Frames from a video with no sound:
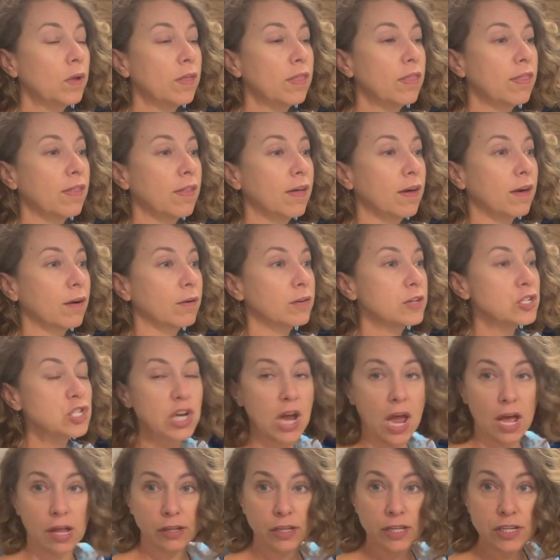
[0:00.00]
the
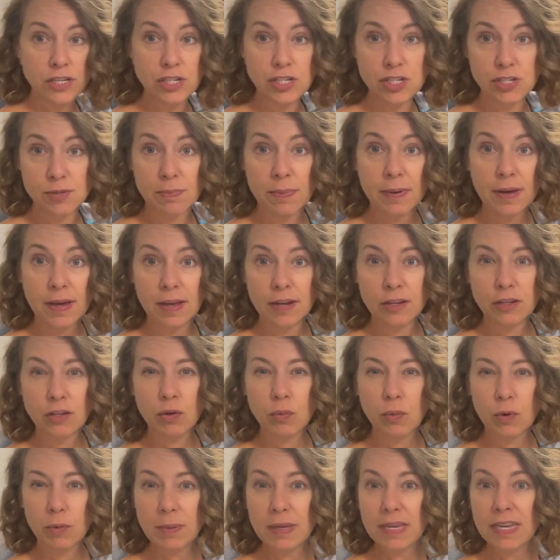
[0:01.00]
challenge, but
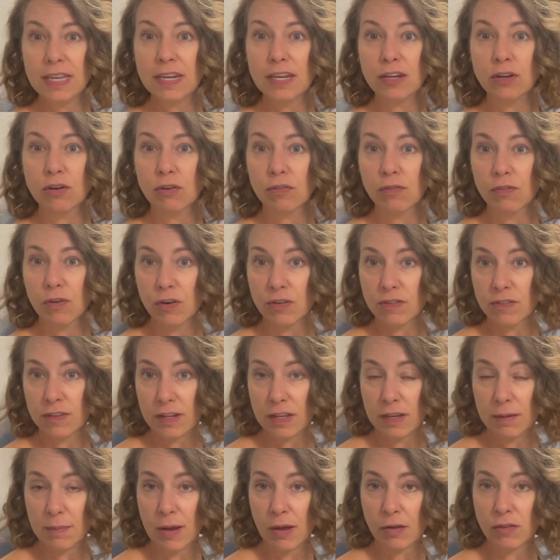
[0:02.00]
you will be getting your first
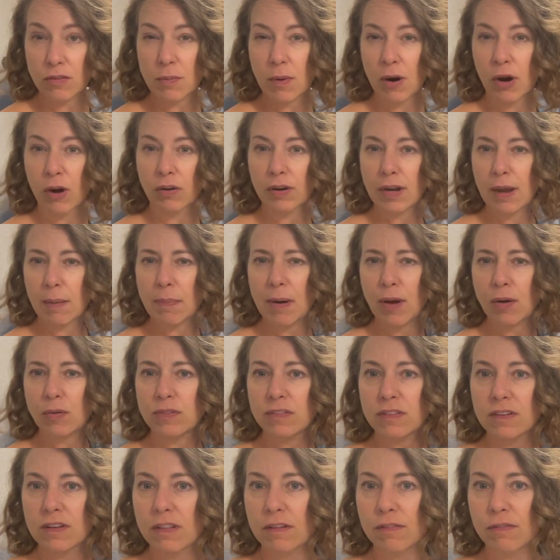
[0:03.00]
email tomorrow, and I
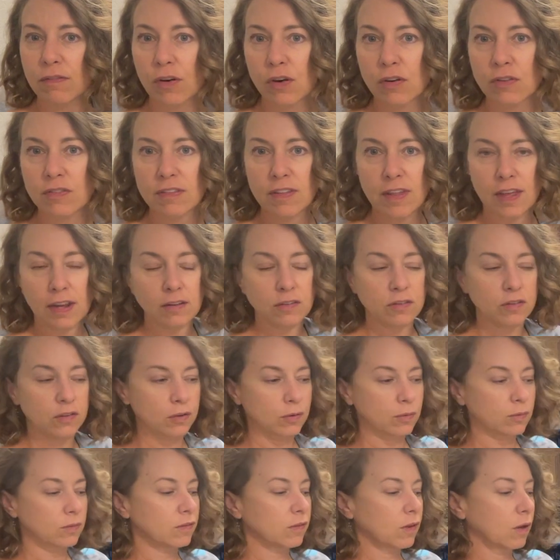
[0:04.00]
posted the first thing
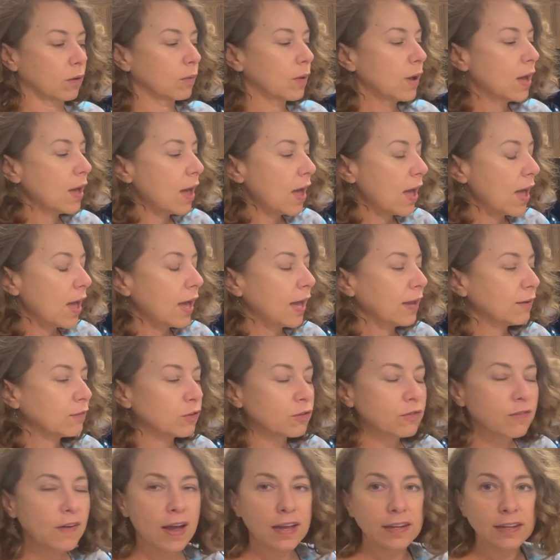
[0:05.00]
too. So if
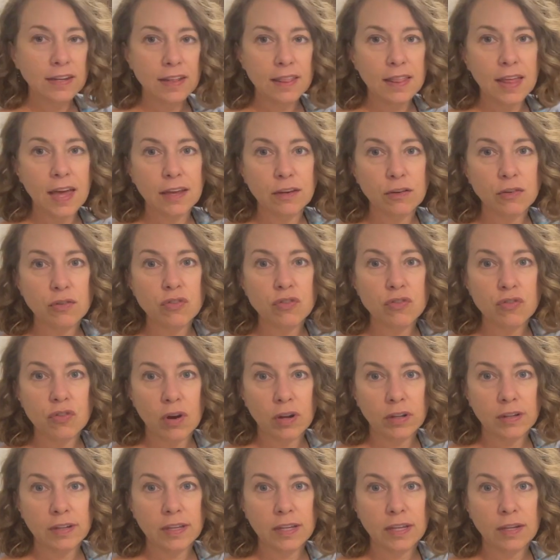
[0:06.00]
you're finding that you're
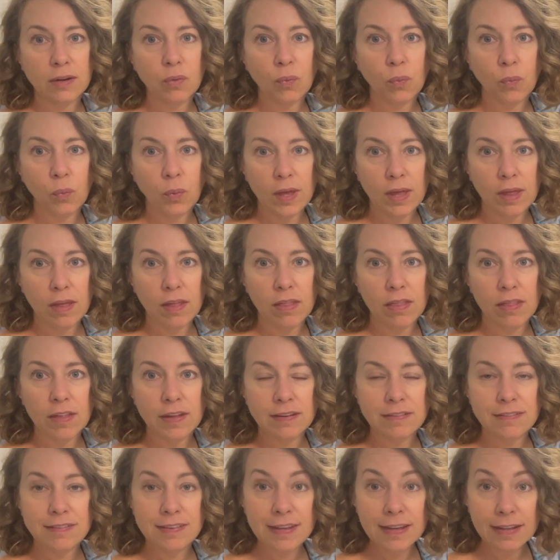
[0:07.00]
struggling
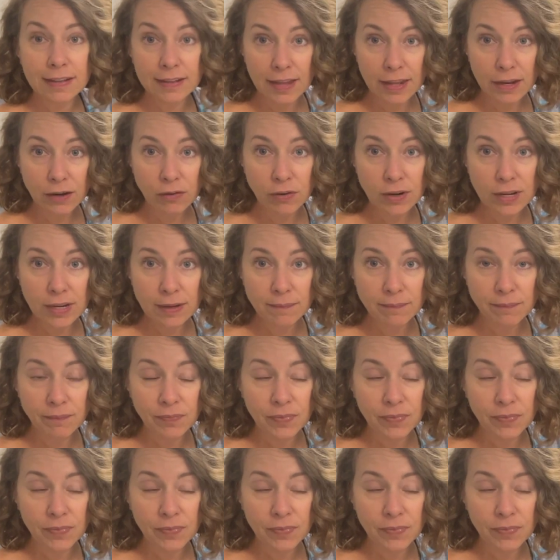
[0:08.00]
with decluttering,